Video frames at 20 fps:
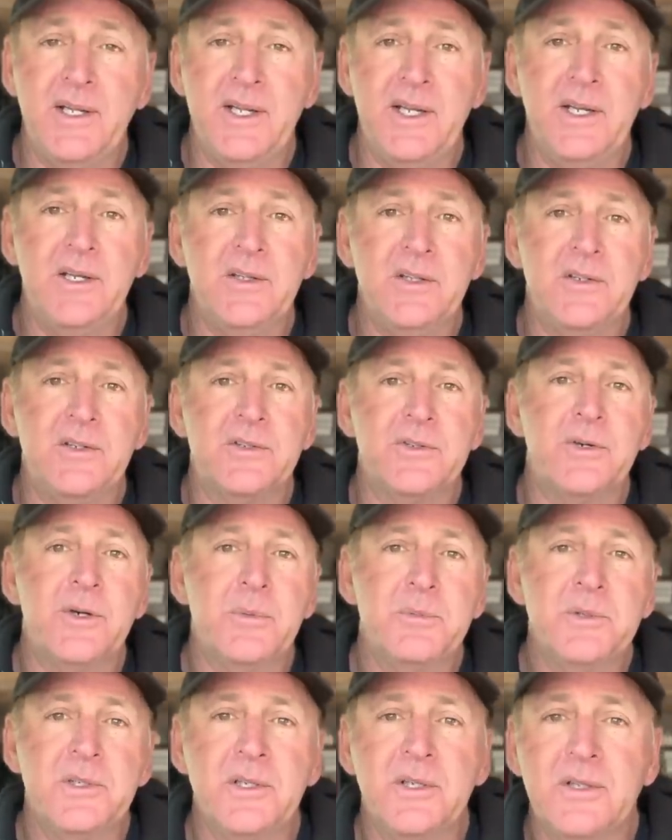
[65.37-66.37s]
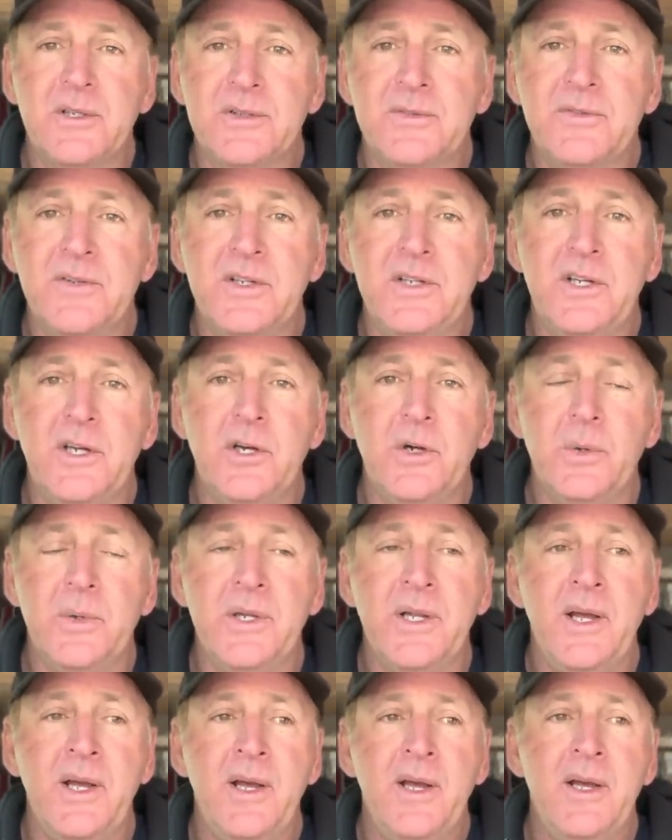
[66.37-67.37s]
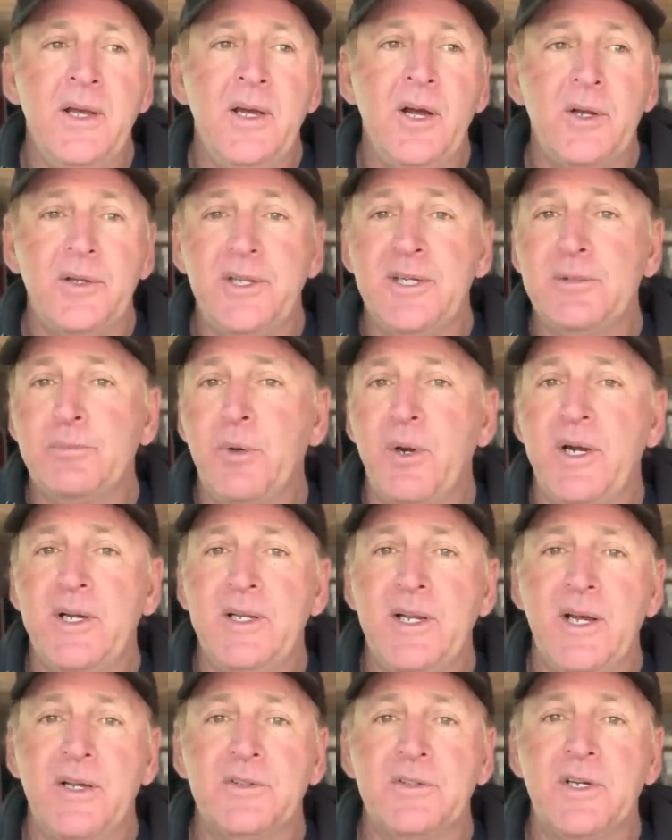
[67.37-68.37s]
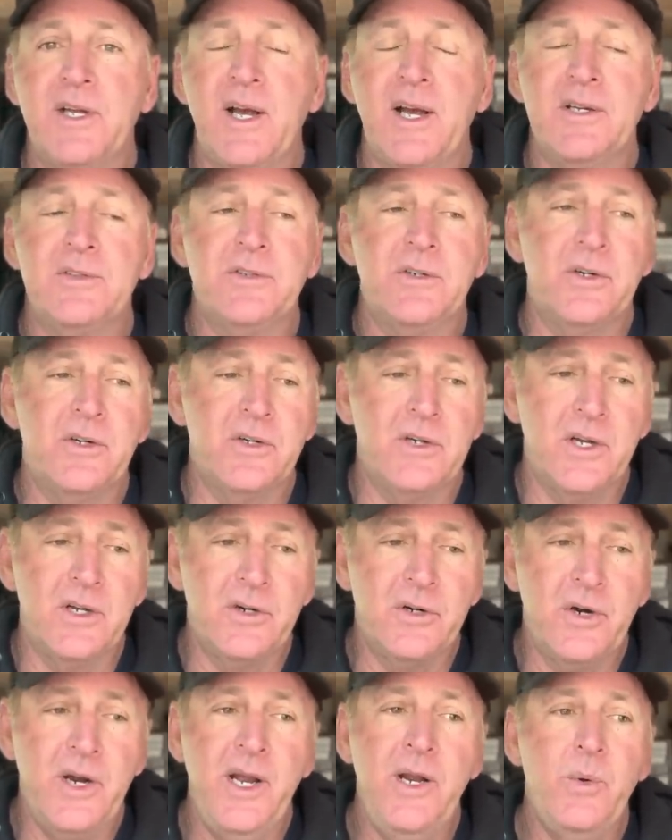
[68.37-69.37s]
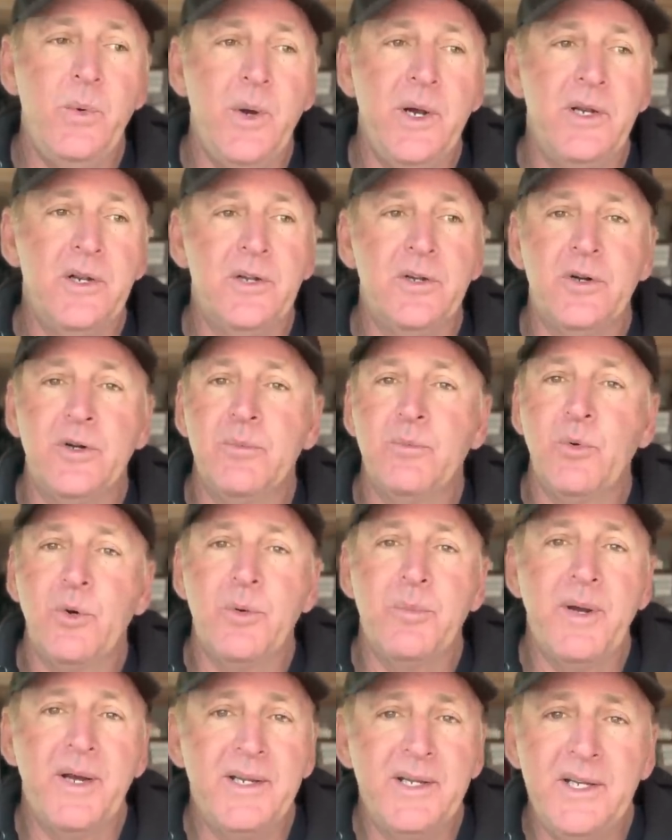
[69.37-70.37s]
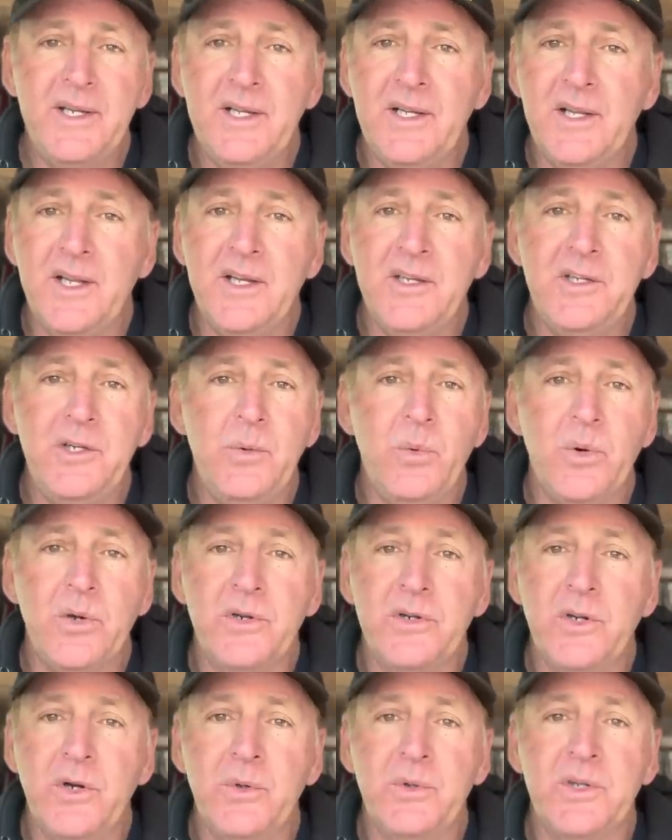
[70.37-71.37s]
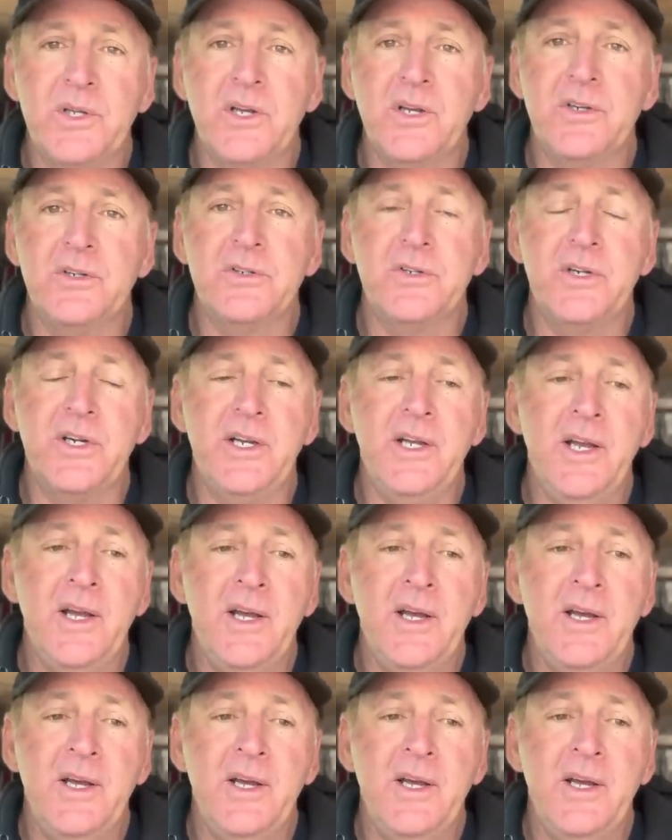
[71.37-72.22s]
link in the description of this video. And these breakdowns, guys, are a great way to learn more about any lake you want to know in the country.